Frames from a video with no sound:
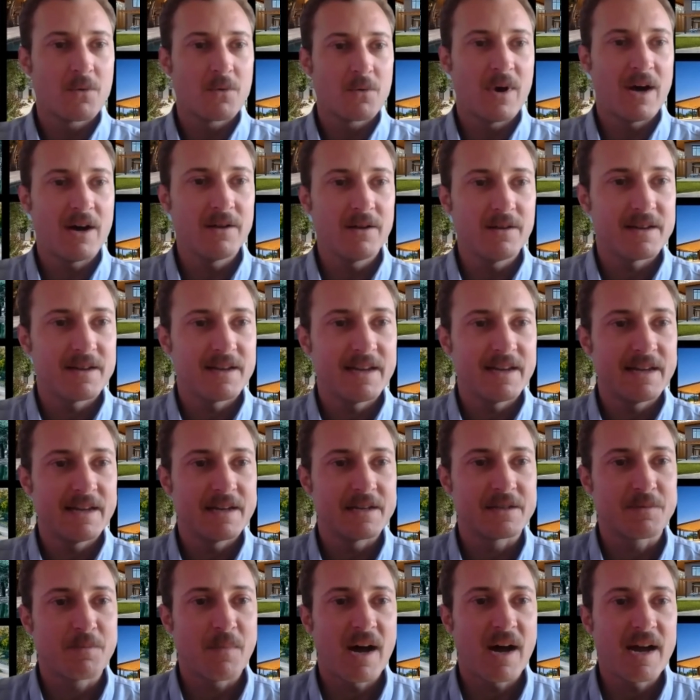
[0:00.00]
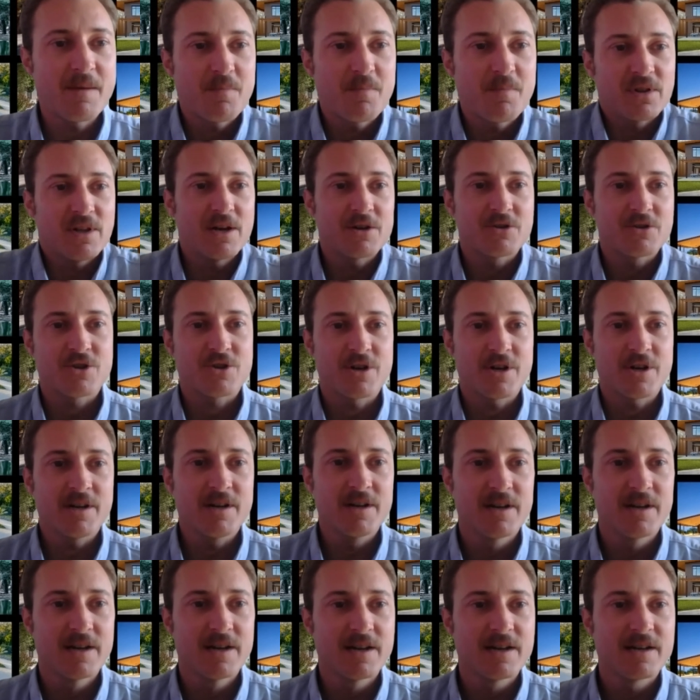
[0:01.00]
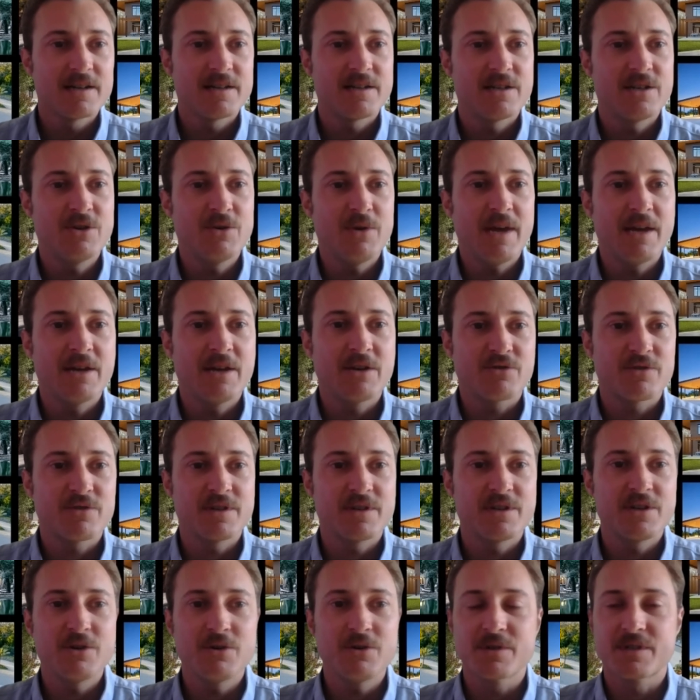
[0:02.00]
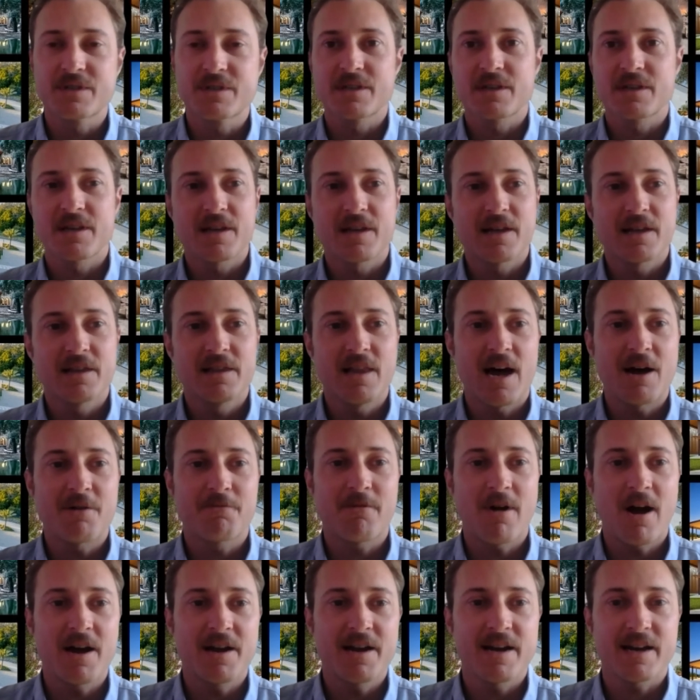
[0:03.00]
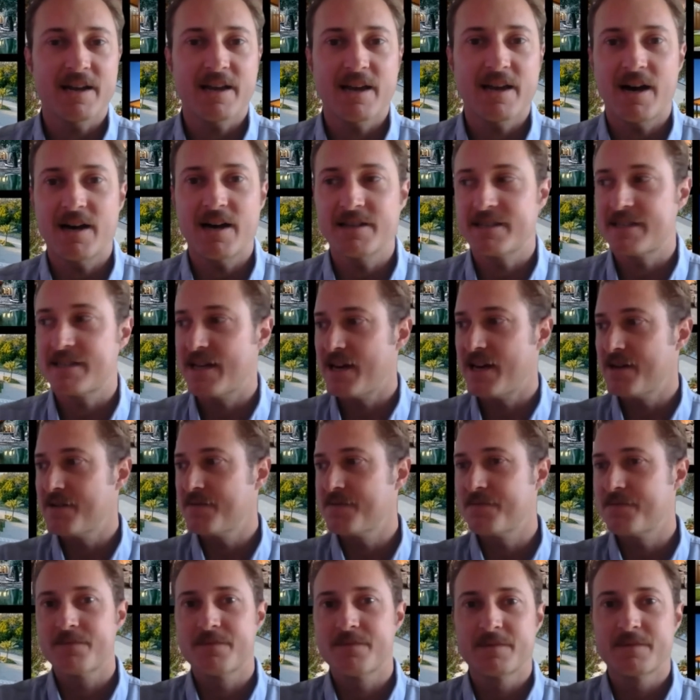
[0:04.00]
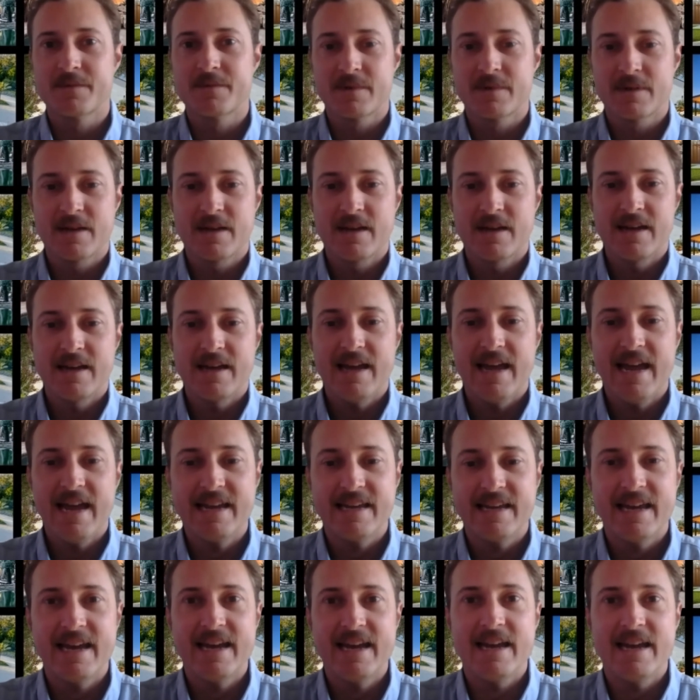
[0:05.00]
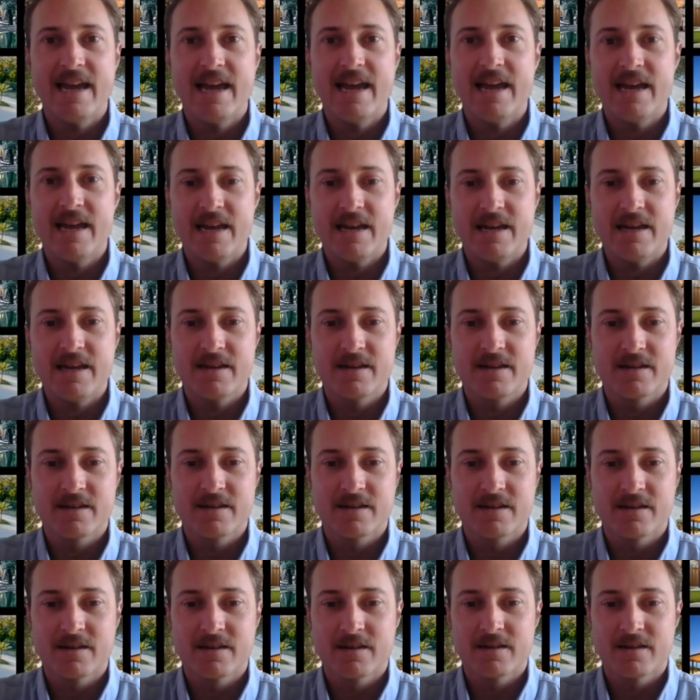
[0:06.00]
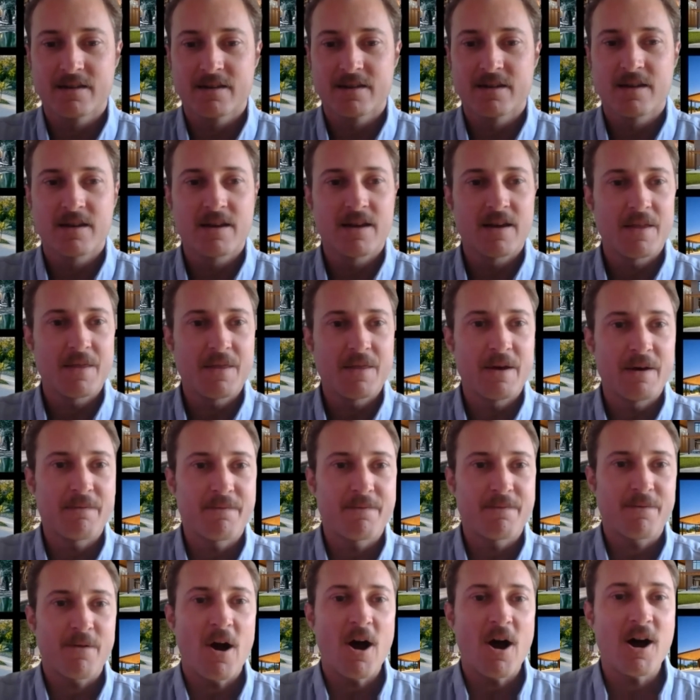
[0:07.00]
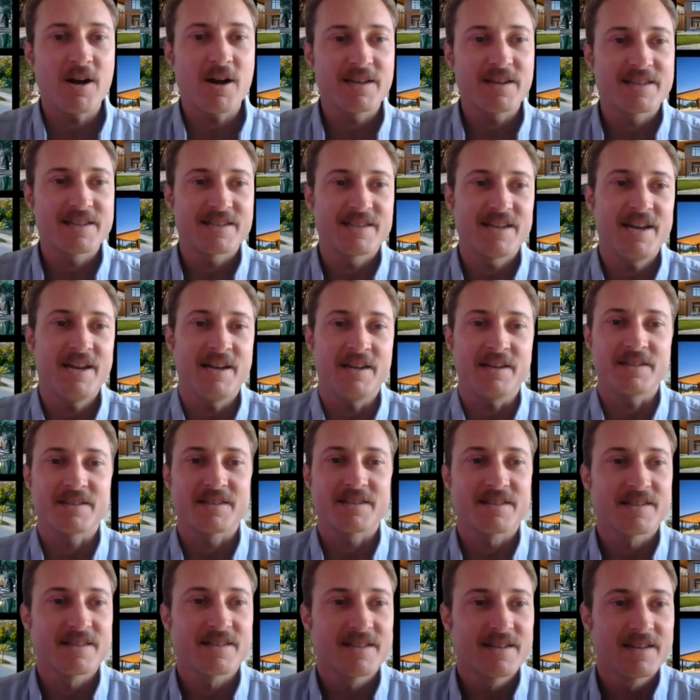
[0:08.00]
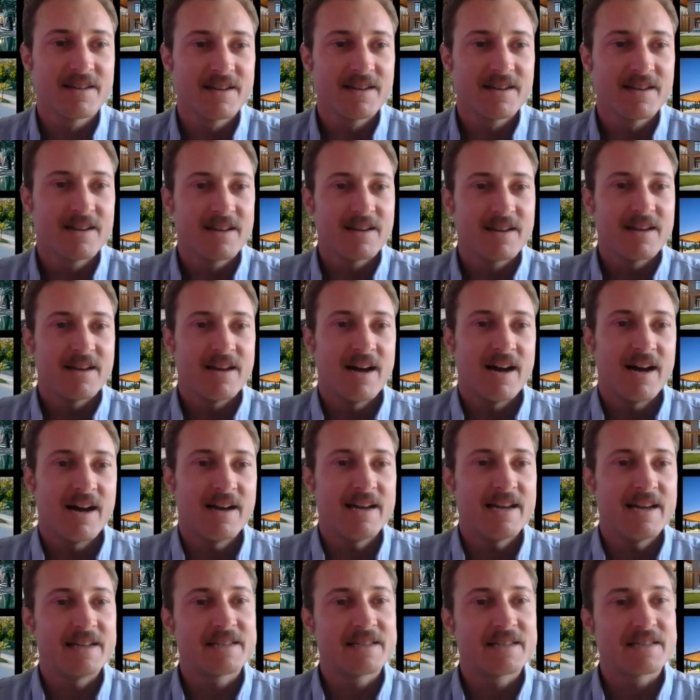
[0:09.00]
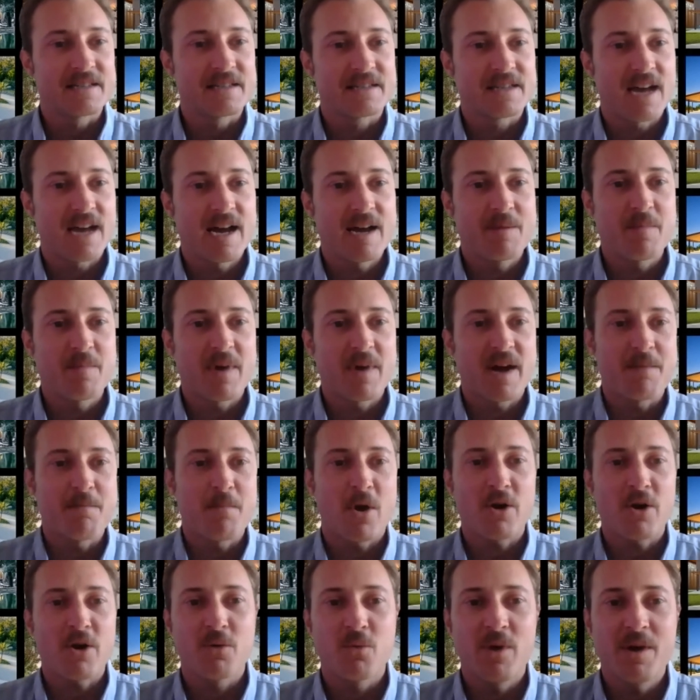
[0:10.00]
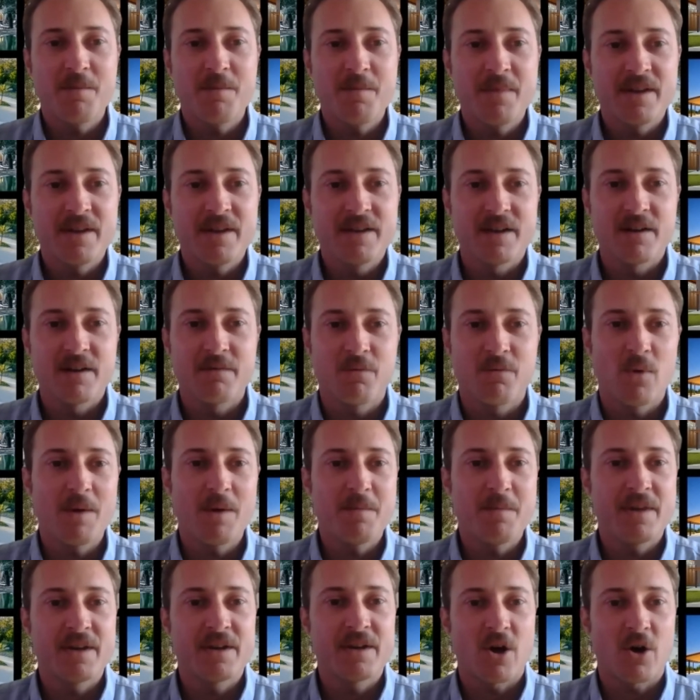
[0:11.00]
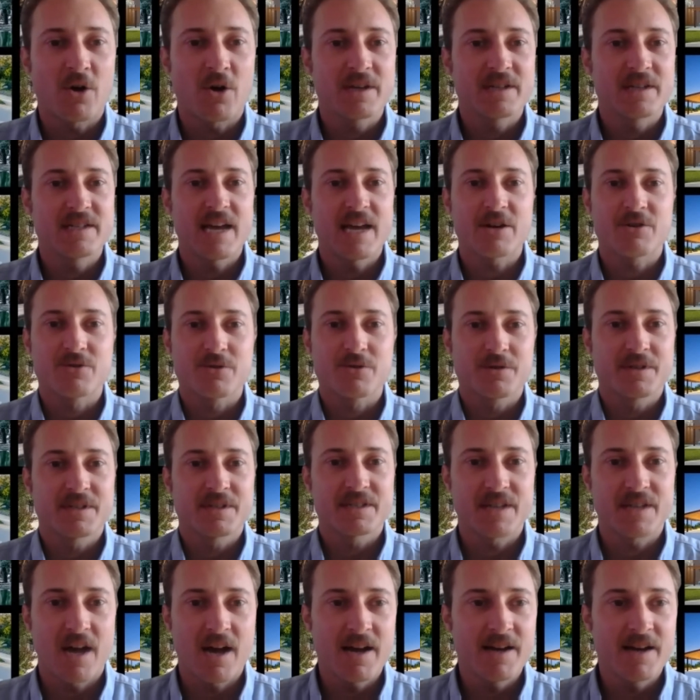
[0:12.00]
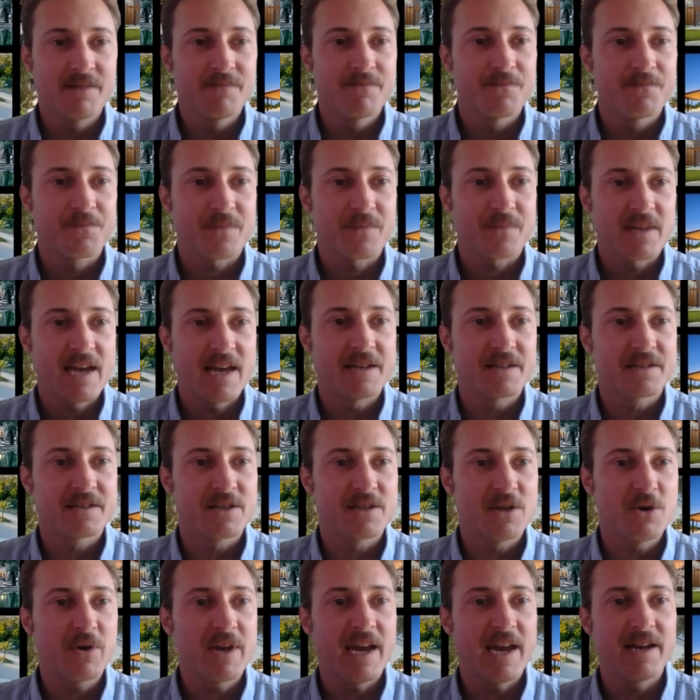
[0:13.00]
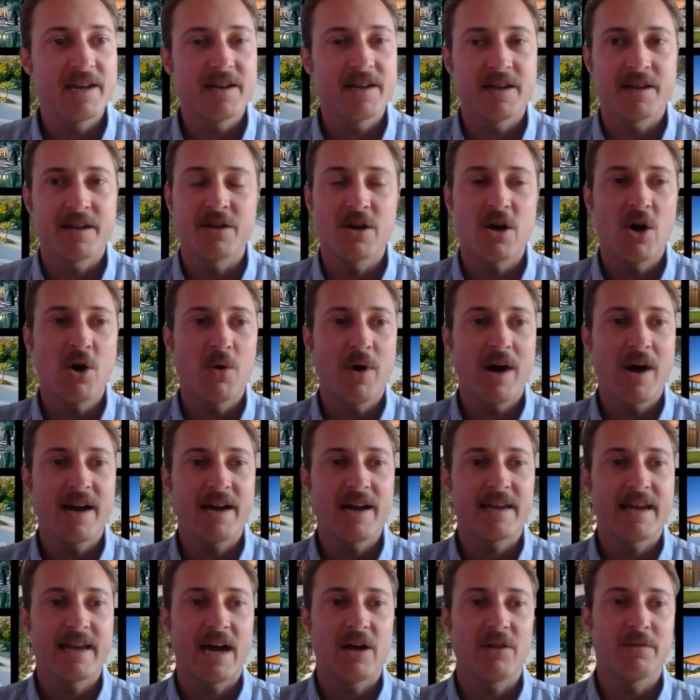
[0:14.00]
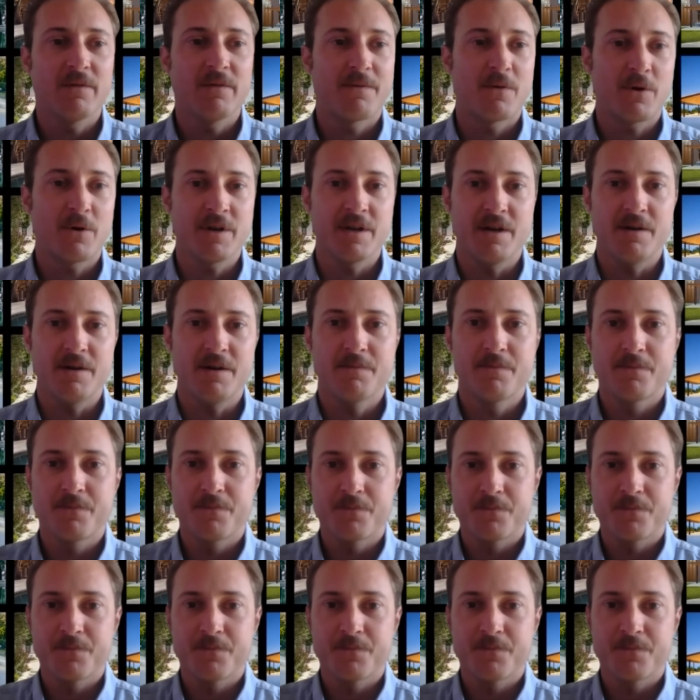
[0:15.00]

Well, it is my pleasure to introduce La Rana Canta, aka The Frog Sings. It's designed by Mark Whitman of Whitman Architectural Design and is located in Ojai, California.